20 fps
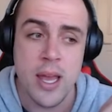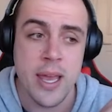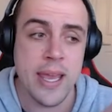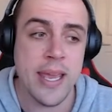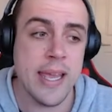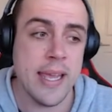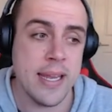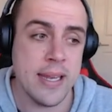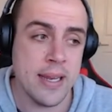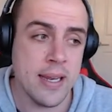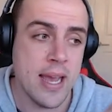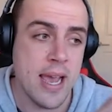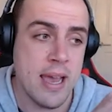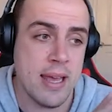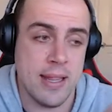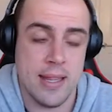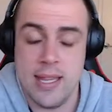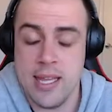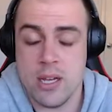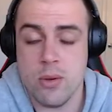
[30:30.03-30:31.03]
in
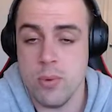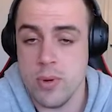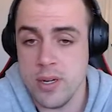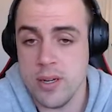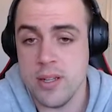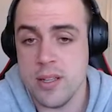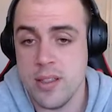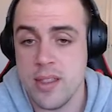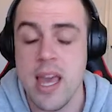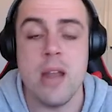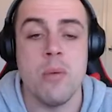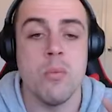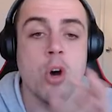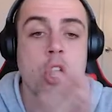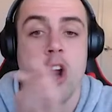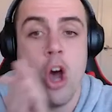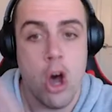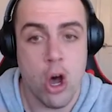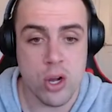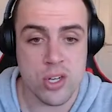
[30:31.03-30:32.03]
a liquid than
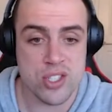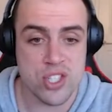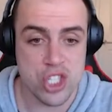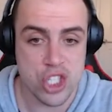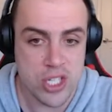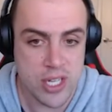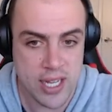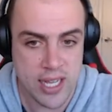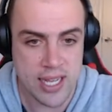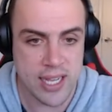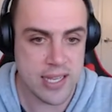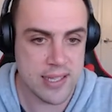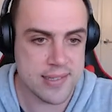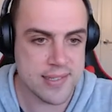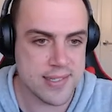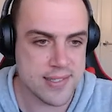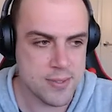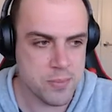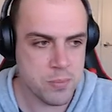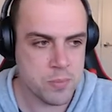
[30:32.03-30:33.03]
what oxygen
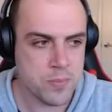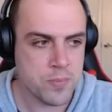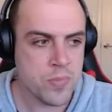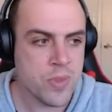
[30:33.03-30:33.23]
is.